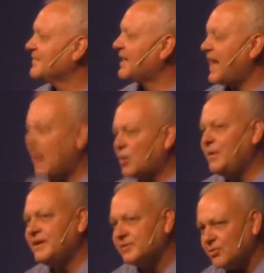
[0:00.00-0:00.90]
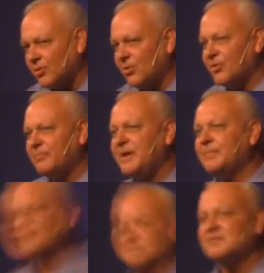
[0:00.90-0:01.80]
How do we control the me
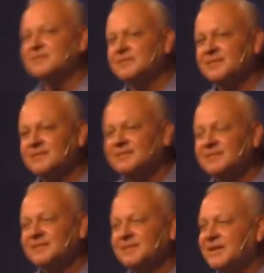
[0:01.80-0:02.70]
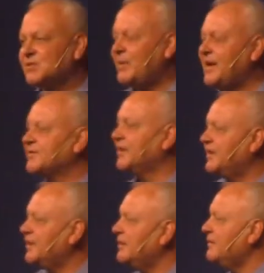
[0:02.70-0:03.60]
monster? Is we have to
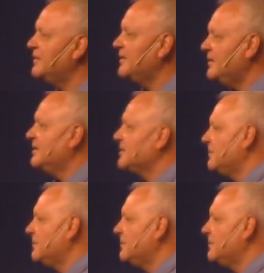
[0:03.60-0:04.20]
give the